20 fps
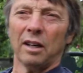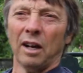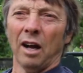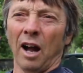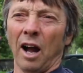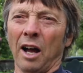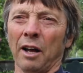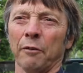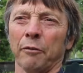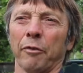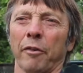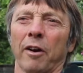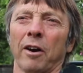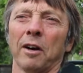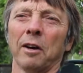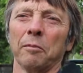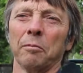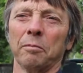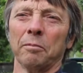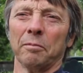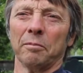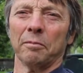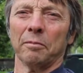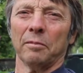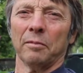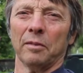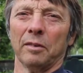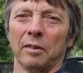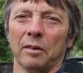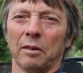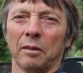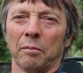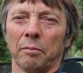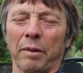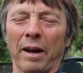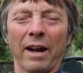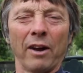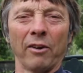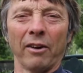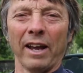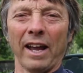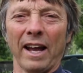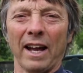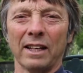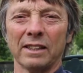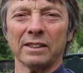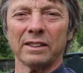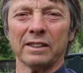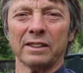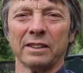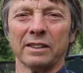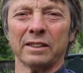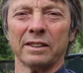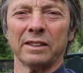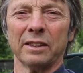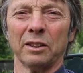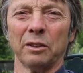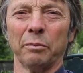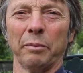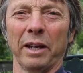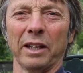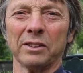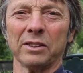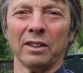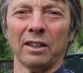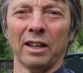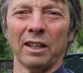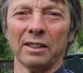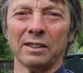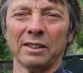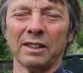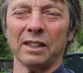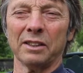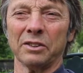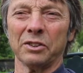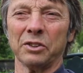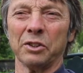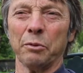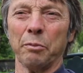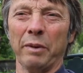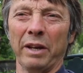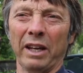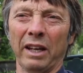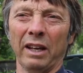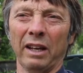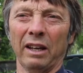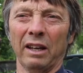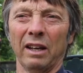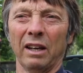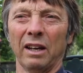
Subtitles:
on-farm biogas still makes a lot of sense to me